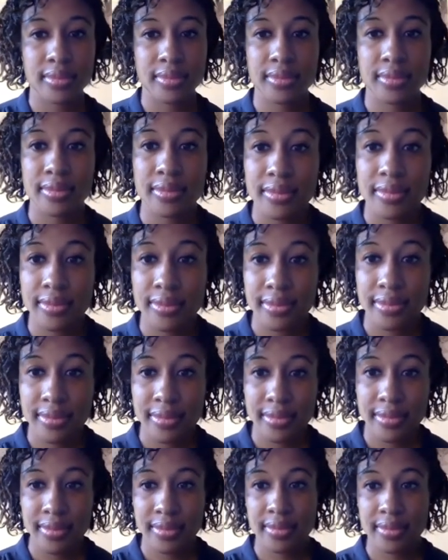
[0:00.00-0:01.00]

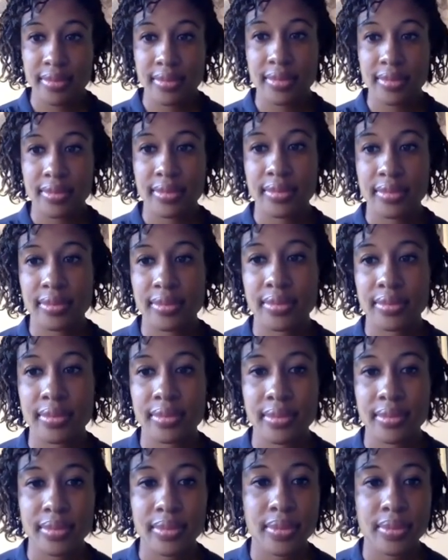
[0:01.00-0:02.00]

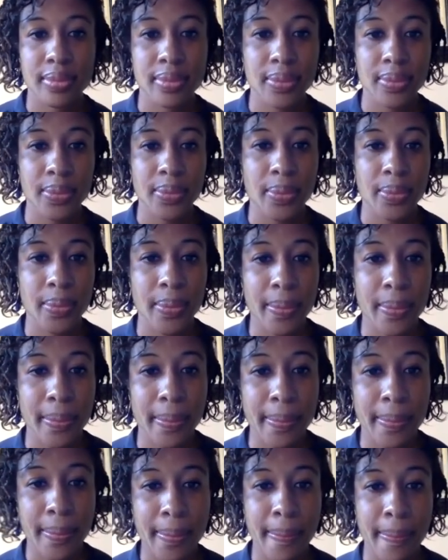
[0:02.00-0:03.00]

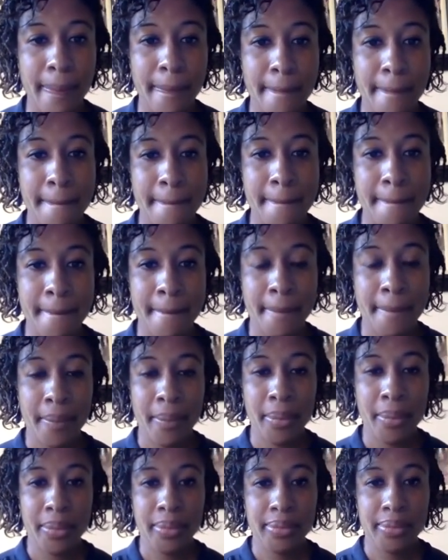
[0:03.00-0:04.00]

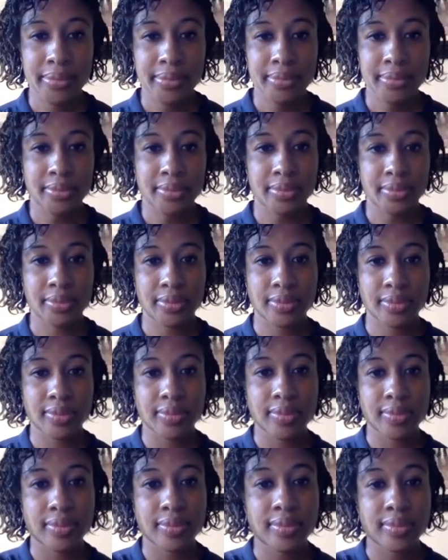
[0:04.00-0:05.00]

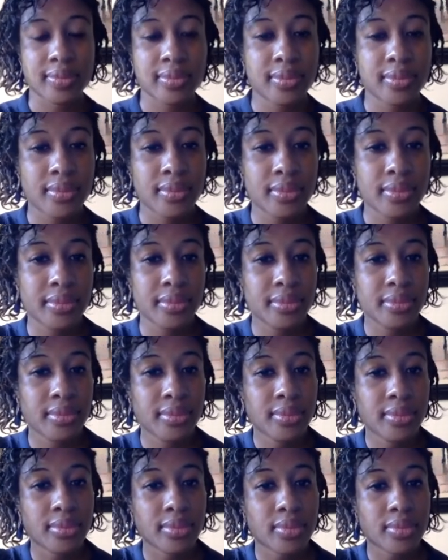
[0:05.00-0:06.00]

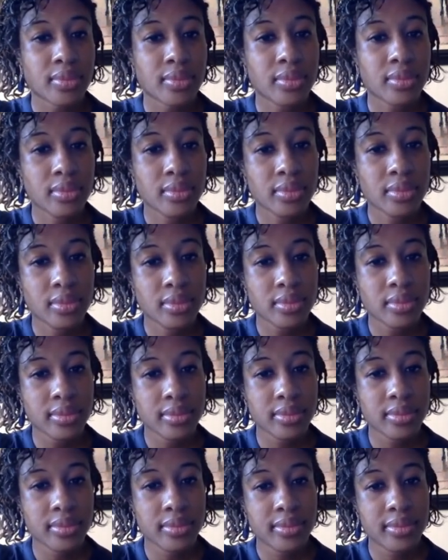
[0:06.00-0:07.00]

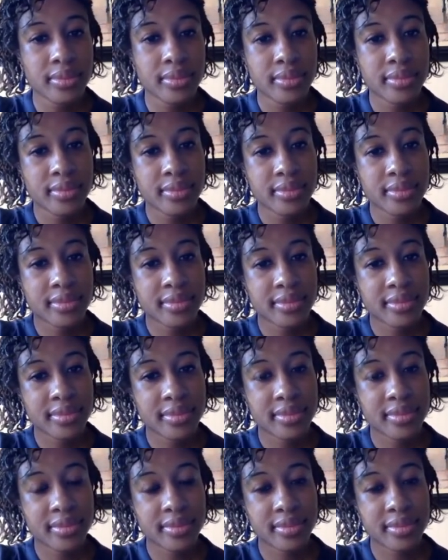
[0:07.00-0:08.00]
(silent)